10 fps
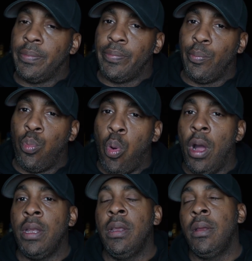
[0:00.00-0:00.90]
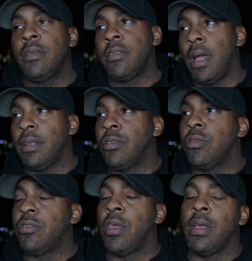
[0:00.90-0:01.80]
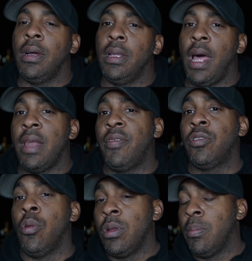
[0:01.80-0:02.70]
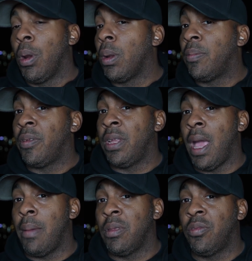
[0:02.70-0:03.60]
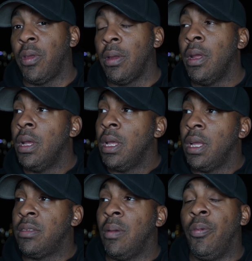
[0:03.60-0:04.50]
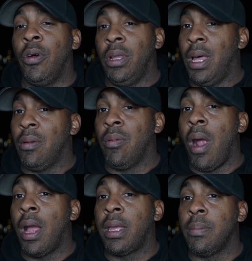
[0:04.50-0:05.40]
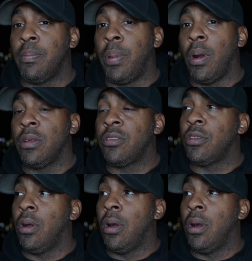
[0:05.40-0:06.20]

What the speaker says: one scientist is saying a lot of it's going to burn up in the atmosphere, except for a lot of rocket parts